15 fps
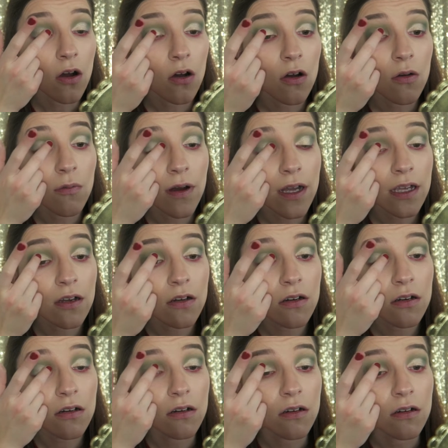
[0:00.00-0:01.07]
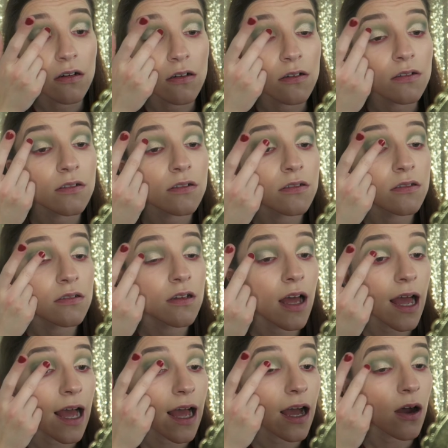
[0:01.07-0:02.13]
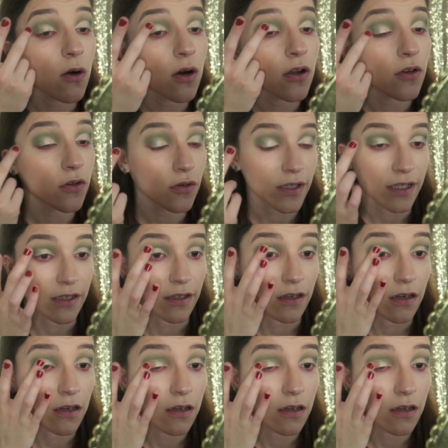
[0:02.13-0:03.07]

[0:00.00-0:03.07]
Oh my god. How annoying.